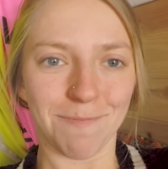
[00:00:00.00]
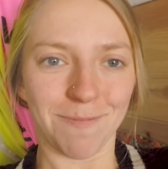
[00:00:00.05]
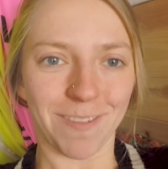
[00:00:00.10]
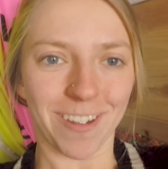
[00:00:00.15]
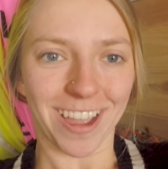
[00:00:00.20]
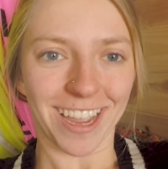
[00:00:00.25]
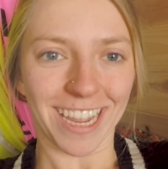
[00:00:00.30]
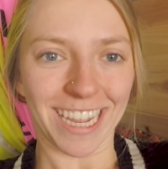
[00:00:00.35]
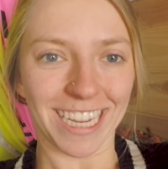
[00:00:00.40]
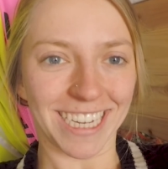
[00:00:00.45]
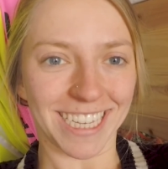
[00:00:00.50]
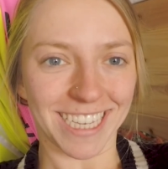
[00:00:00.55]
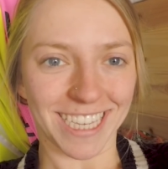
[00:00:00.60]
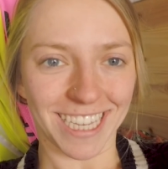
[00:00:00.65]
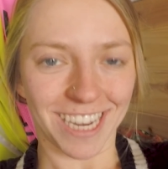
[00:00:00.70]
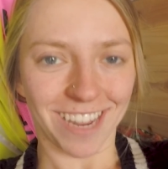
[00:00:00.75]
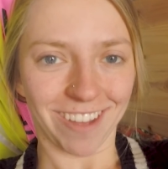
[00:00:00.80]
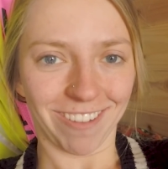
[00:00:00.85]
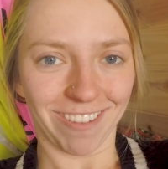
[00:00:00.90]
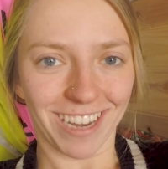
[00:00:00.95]
But he
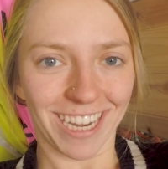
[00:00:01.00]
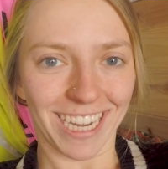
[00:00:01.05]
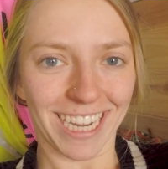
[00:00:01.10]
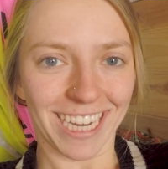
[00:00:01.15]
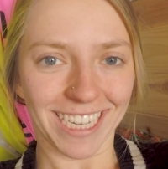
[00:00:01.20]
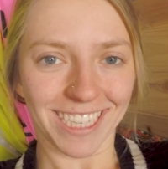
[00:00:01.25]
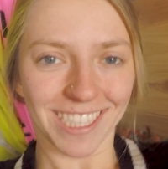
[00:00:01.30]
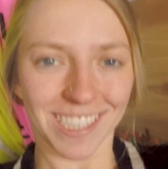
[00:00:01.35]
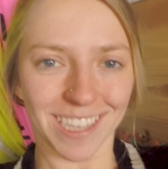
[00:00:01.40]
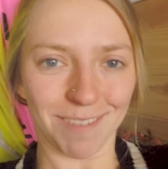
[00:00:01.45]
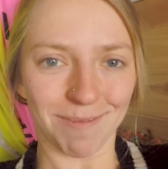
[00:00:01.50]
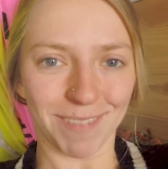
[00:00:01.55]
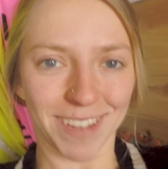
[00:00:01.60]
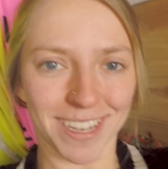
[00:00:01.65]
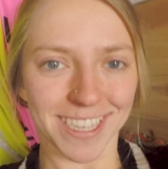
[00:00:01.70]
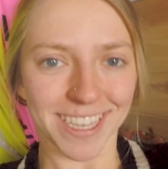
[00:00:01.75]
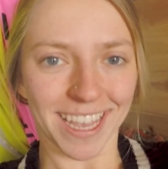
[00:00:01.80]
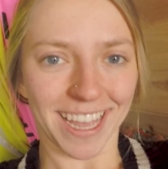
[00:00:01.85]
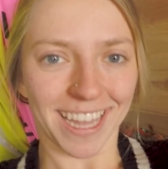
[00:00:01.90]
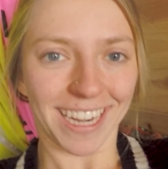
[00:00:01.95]
doesn't know what it is, so I'm
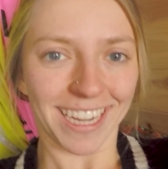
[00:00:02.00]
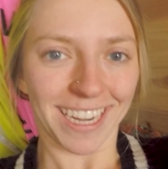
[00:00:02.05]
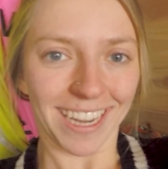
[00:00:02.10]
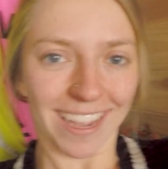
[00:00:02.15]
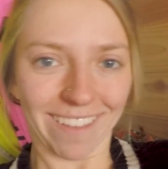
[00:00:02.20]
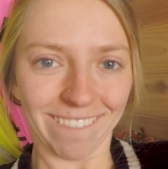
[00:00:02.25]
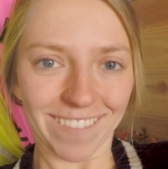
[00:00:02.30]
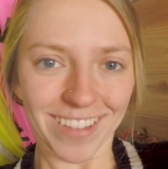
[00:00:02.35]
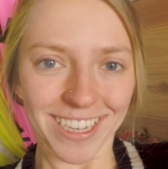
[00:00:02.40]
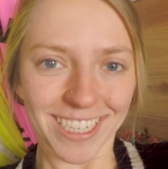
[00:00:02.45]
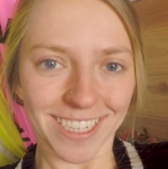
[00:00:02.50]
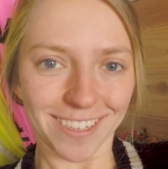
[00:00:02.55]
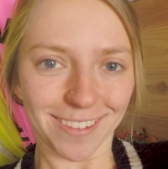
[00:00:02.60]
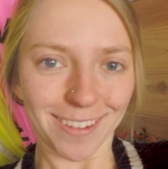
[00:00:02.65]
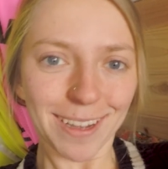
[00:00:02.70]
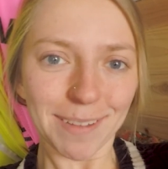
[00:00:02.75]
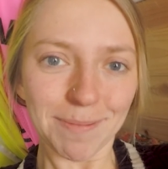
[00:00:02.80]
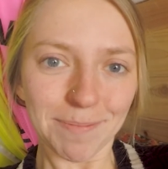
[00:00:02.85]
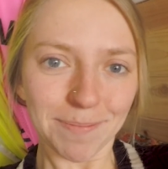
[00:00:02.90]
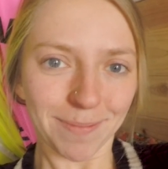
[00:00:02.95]
excited to give it to
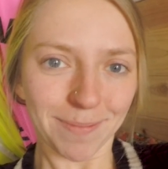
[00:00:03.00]
him.